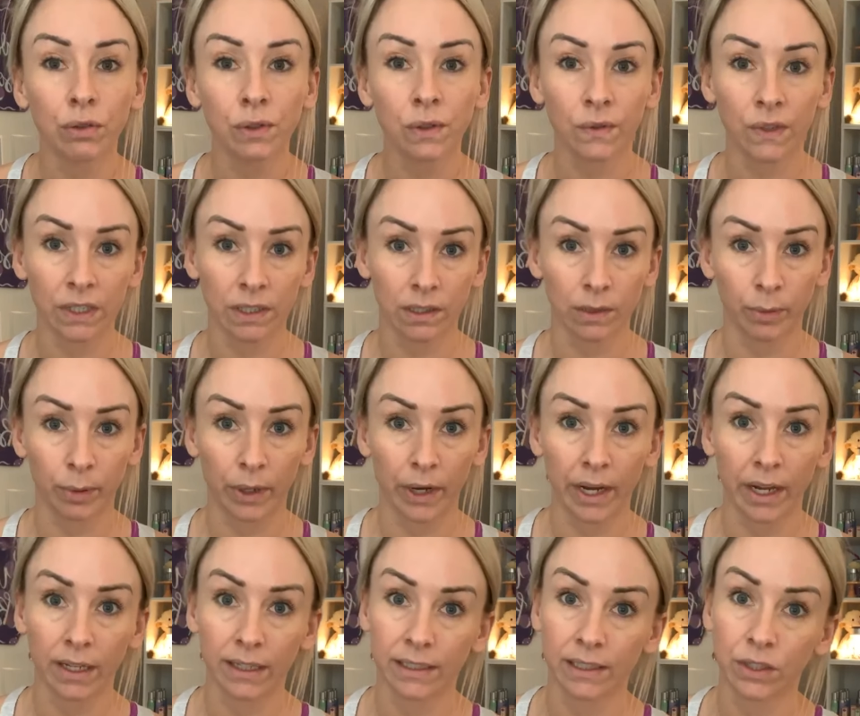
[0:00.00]

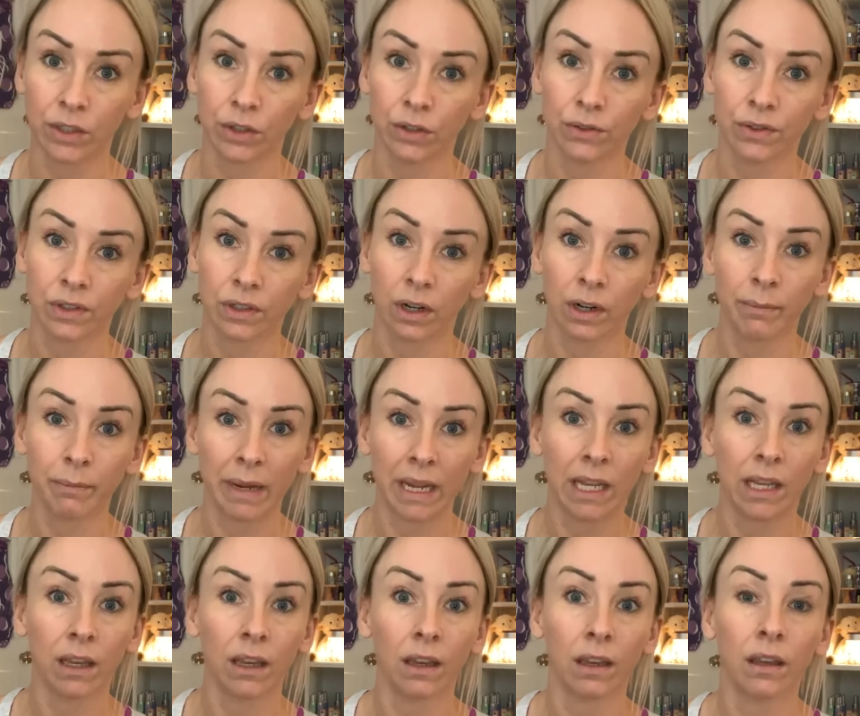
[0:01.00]
Vistaprint until you start
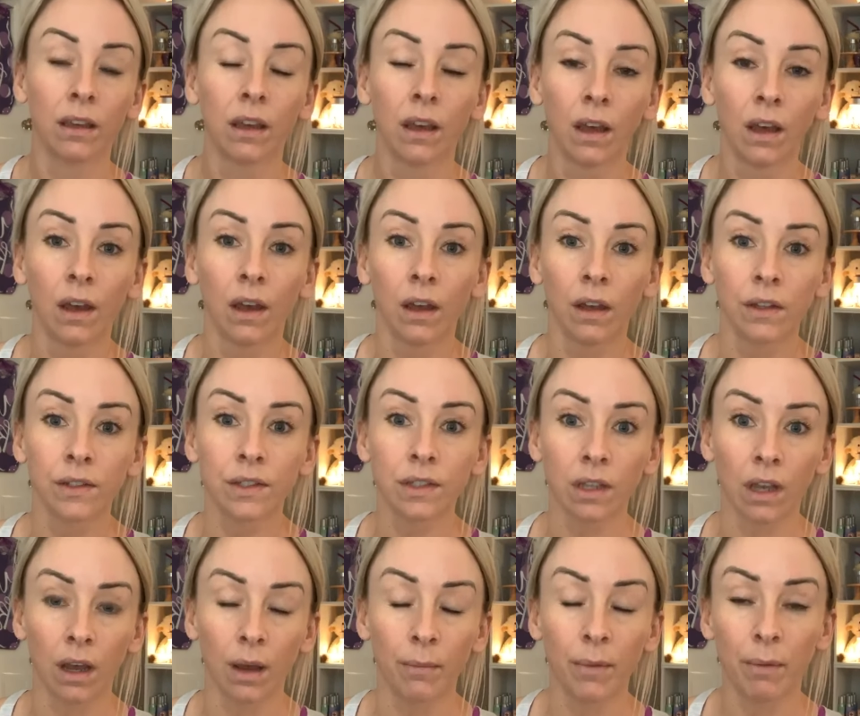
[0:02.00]
making
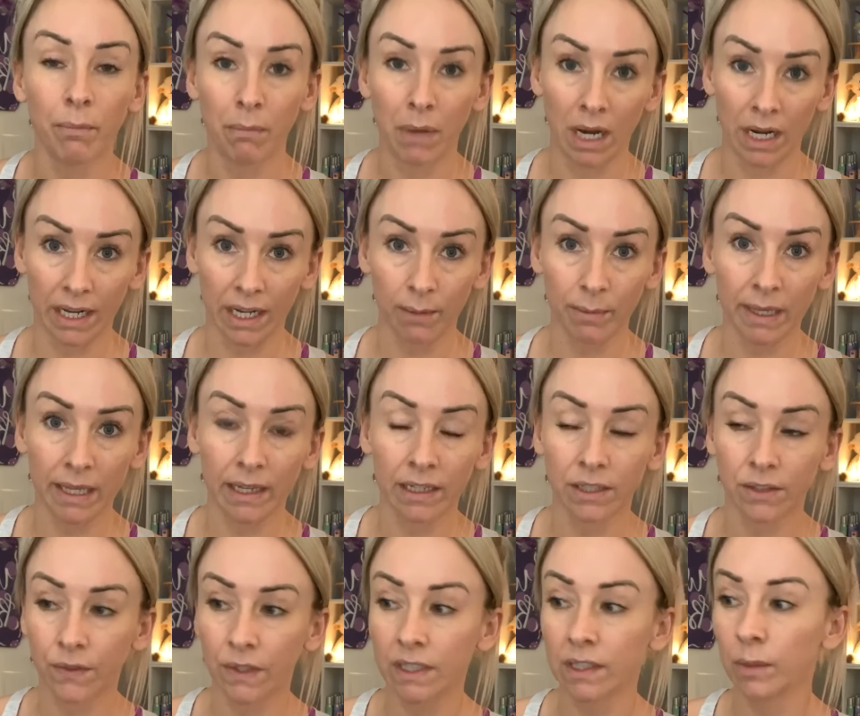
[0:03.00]
some money, because
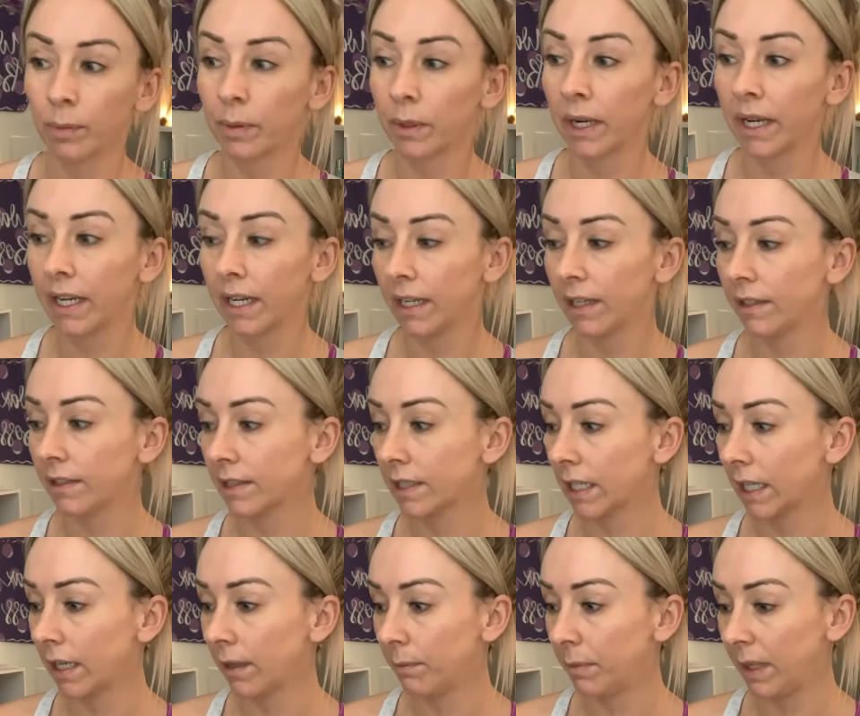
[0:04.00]
Vistaprint is
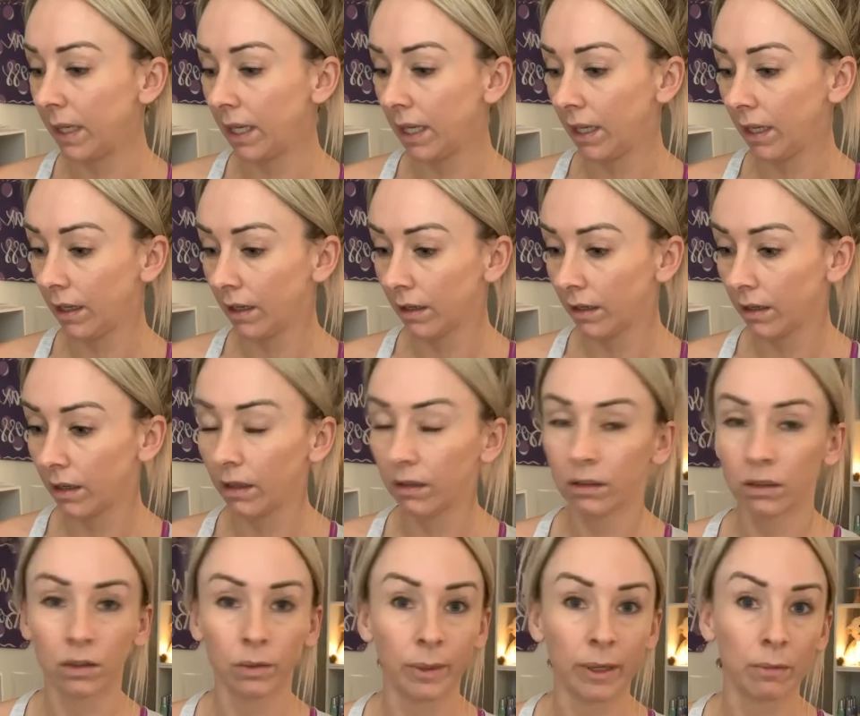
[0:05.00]
going to be a
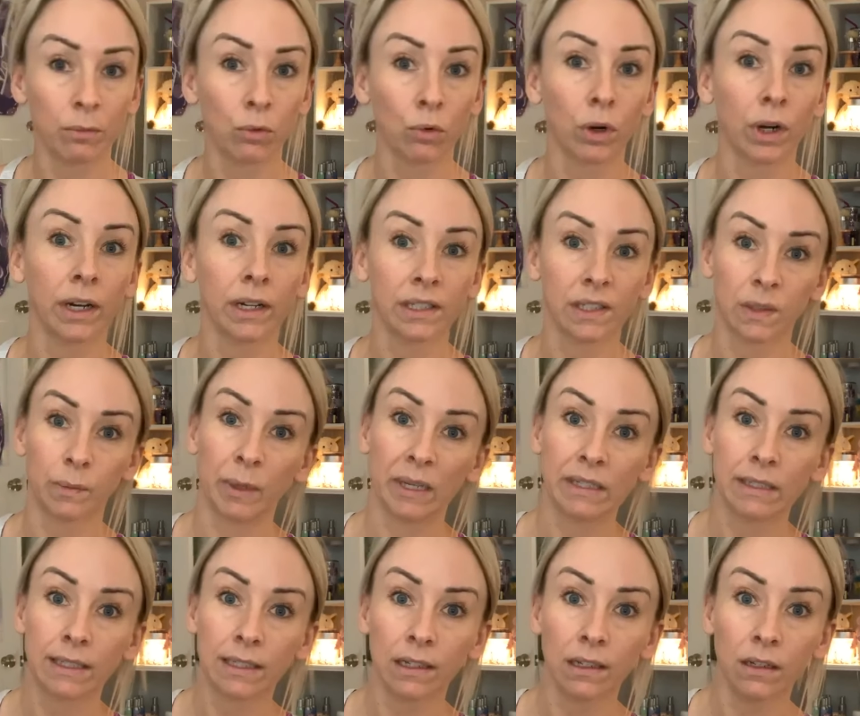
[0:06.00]
little bit more
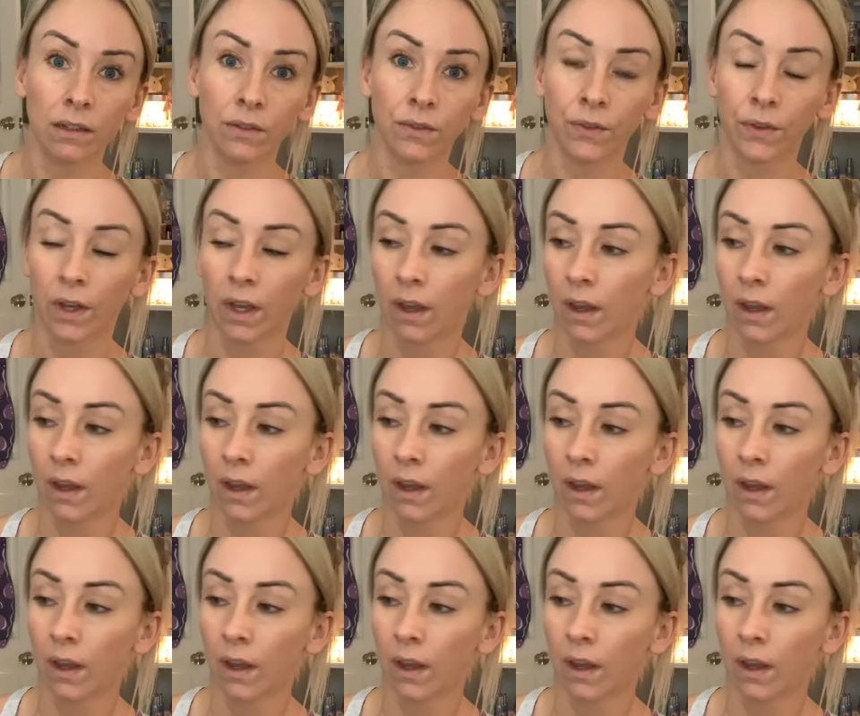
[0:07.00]
expensive.